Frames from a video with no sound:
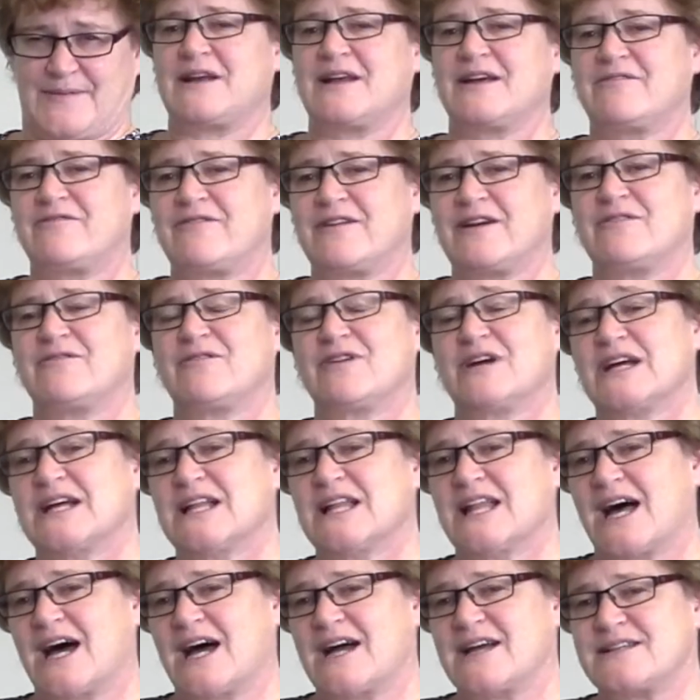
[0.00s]
If we
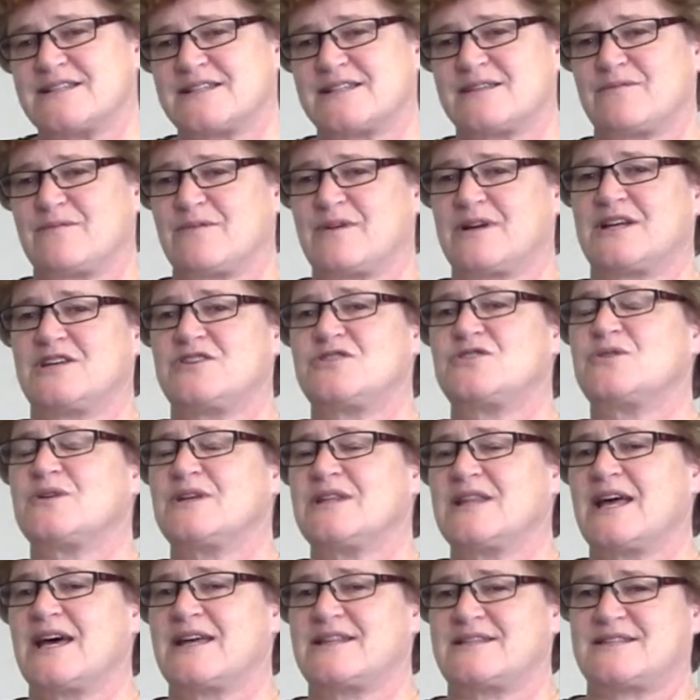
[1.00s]
realize in
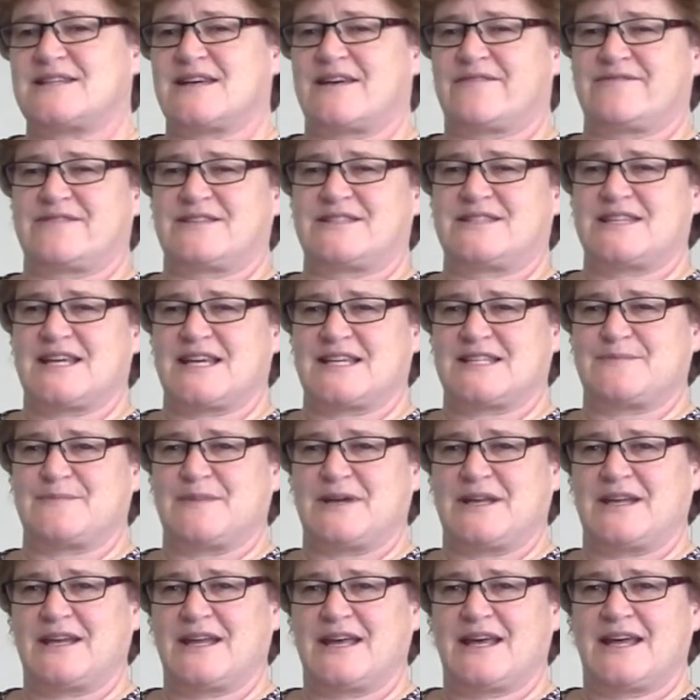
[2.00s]
doing that
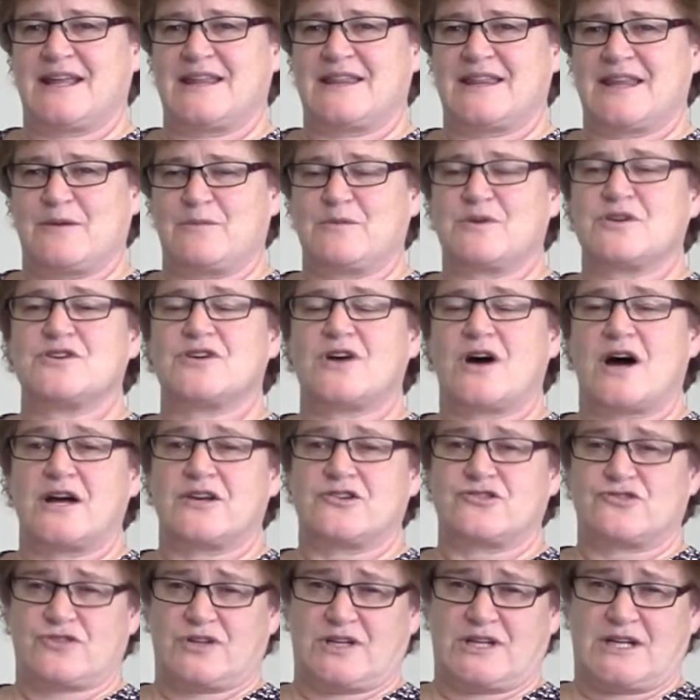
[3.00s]
self-assessment that we're
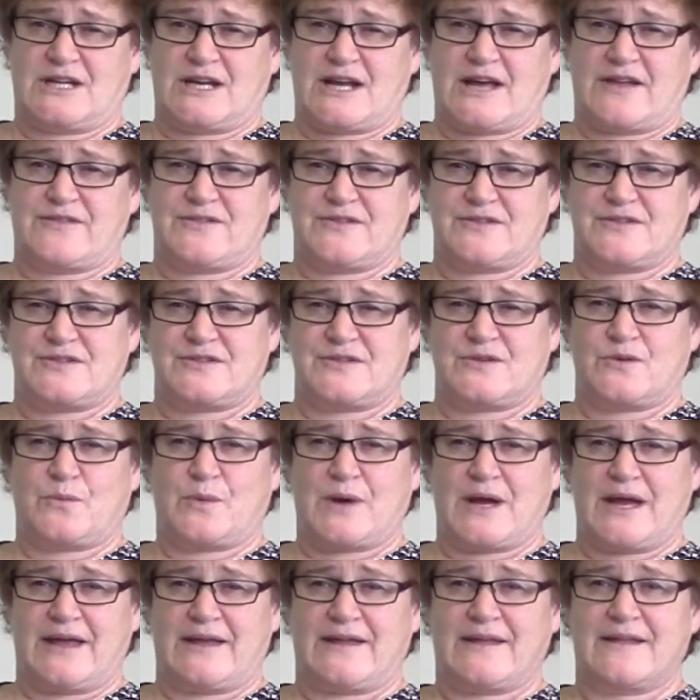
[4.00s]
not treating others the
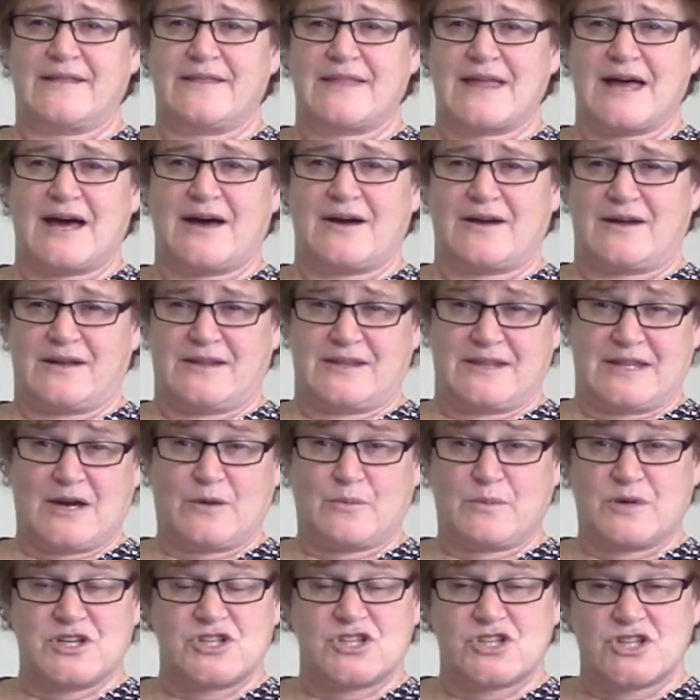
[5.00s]
way
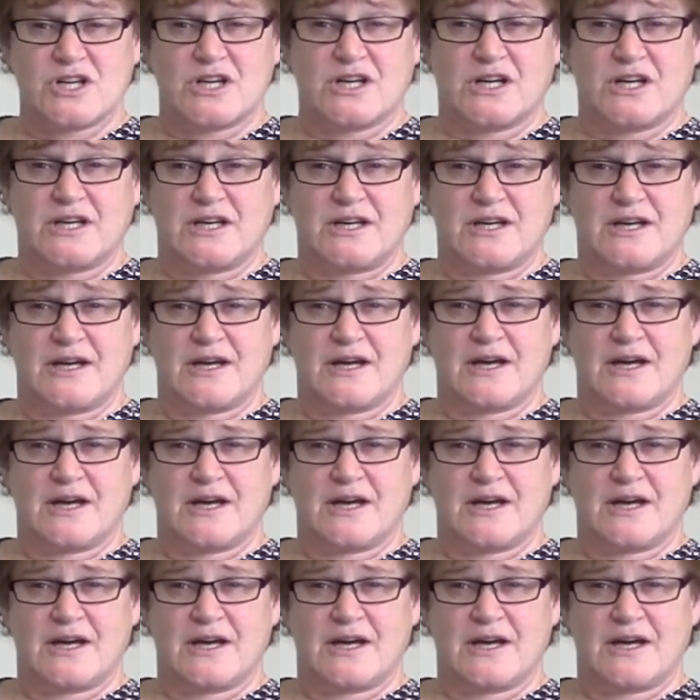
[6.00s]
that we should,